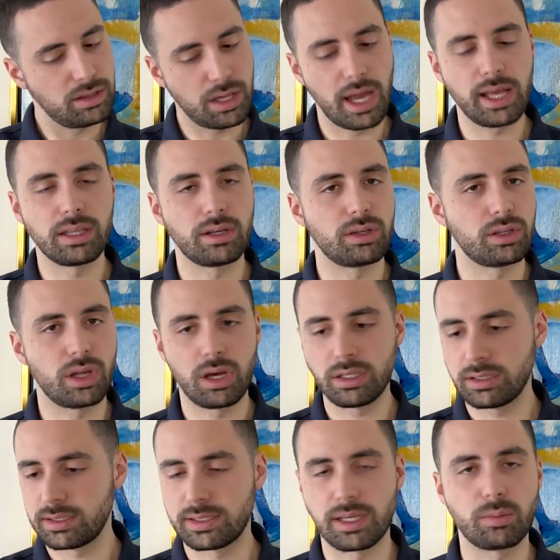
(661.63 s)
tie a little knot
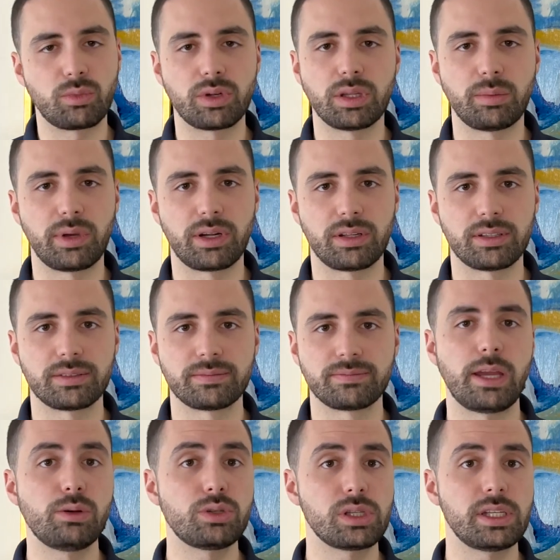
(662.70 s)
somewhere in the middle. I
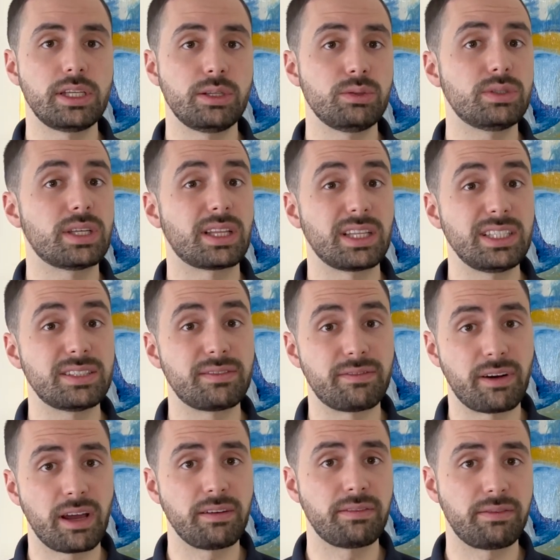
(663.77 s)
usually use at least
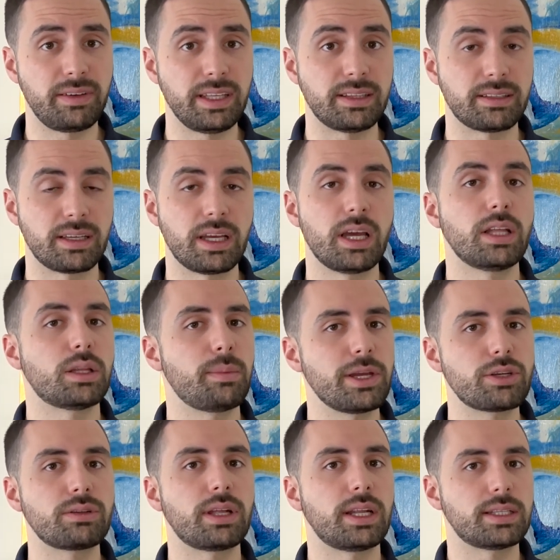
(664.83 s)
5 feet to make
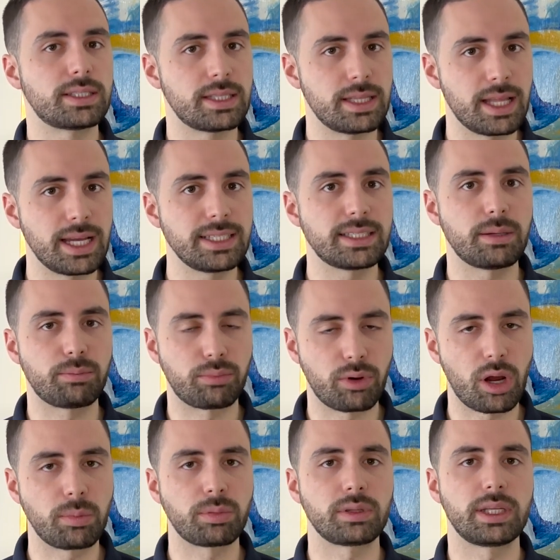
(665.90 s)
sure that it's nice and
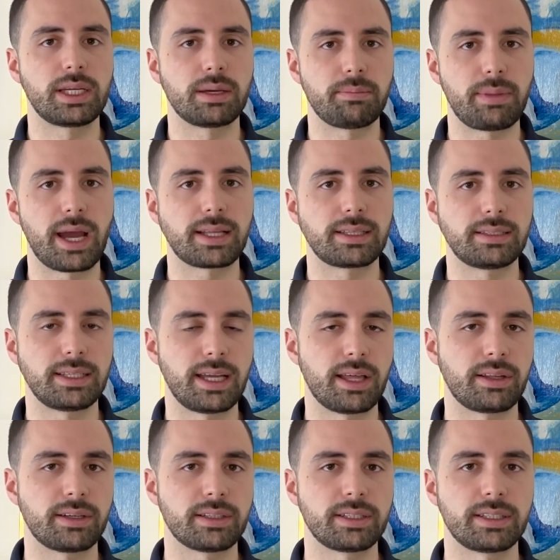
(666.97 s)
properly compacted together.